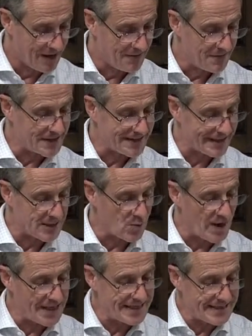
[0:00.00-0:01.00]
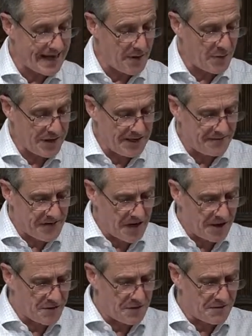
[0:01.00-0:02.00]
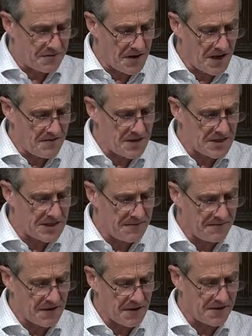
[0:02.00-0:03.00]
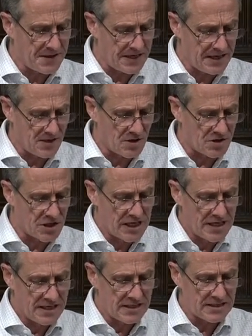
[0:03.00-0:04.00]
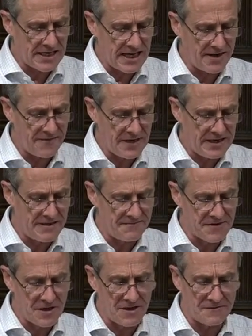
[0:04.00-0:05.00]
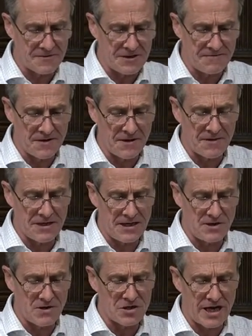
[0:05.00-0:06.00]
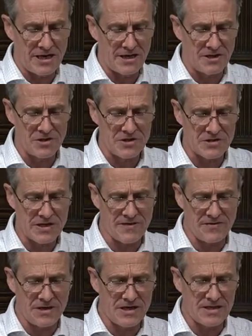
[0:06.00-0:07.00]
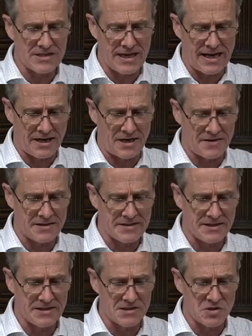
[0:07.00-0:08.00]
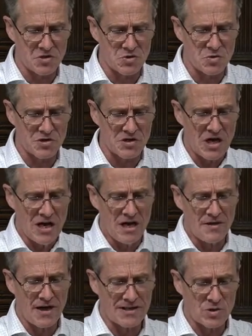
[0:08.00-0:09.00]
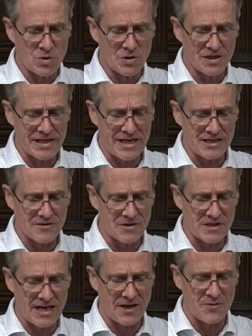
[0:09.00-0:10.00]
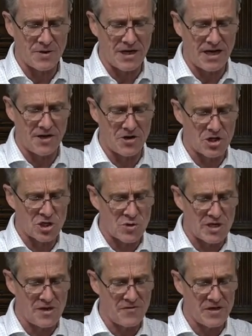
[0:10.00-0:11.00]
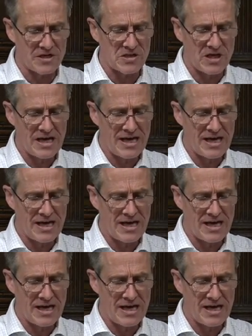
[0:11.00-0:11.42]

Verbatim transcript: Verse six, when Seth had lived one hundred and five years, he fathered Enosh. Seth lived after he'd fathered Enosh eight hundred and seven years and had other sons and daughters. Thus all the days of Seth were nine hundred and twelve years,